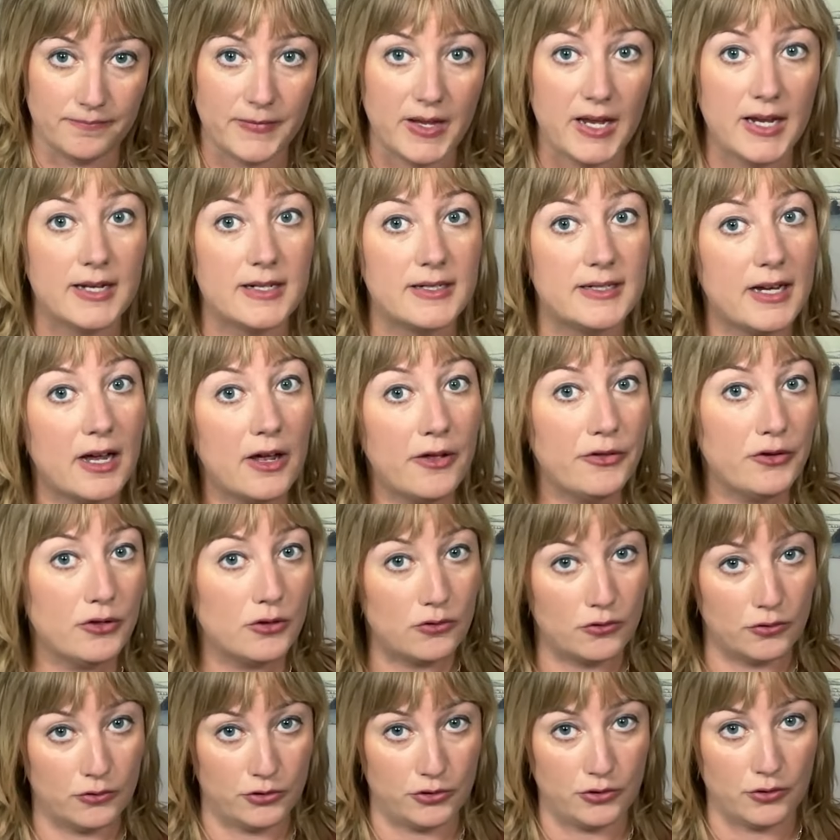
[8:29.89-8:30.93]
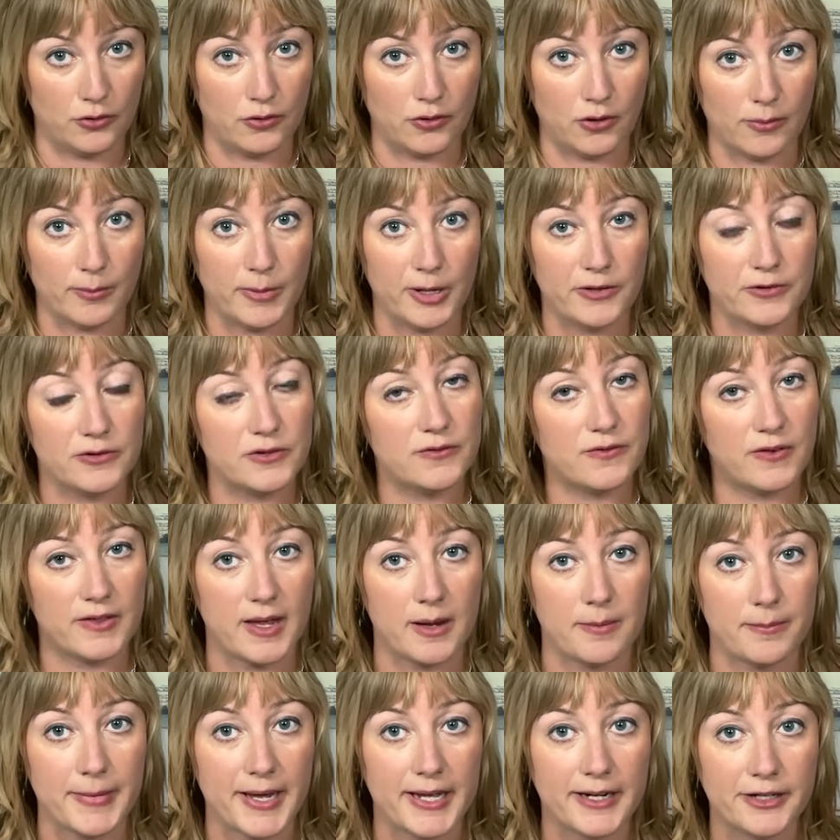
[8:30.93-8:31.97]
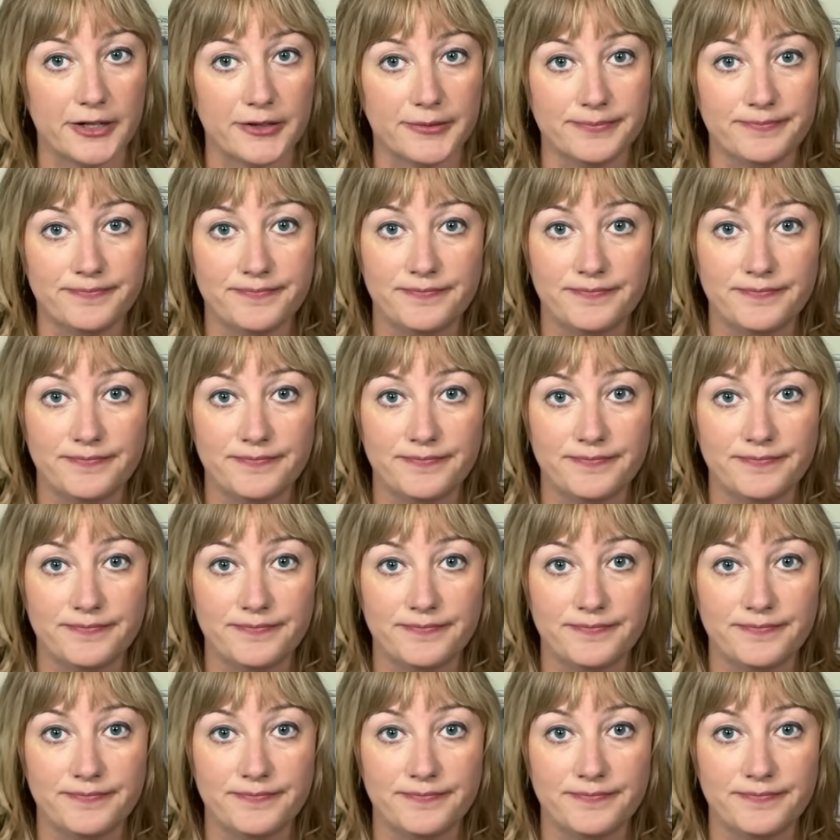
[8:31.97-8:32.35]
and other crucial hormones for that matter.